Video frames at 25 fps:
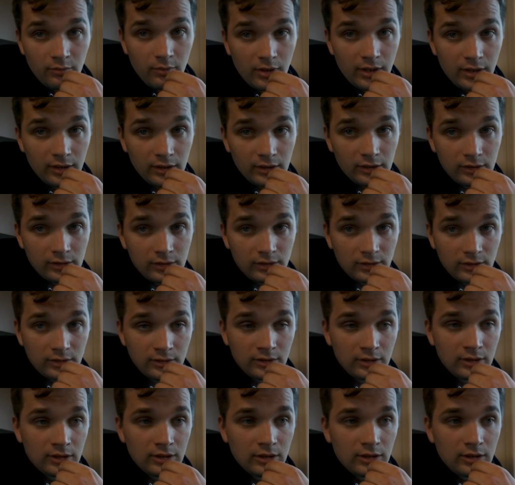but
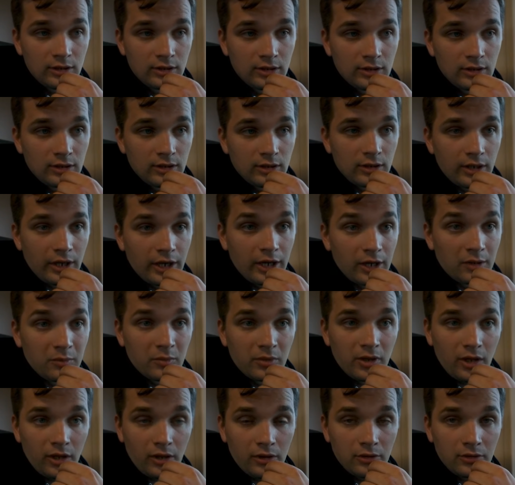
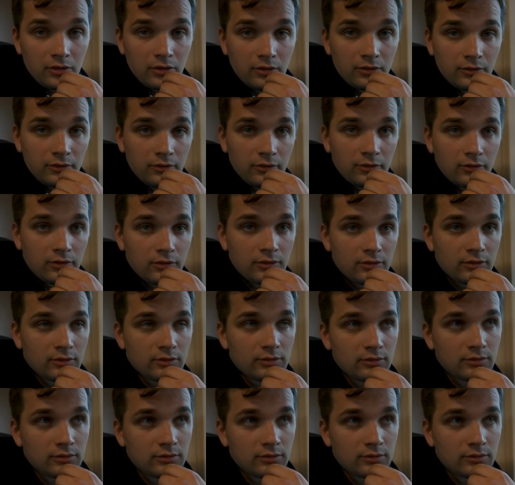I'm out of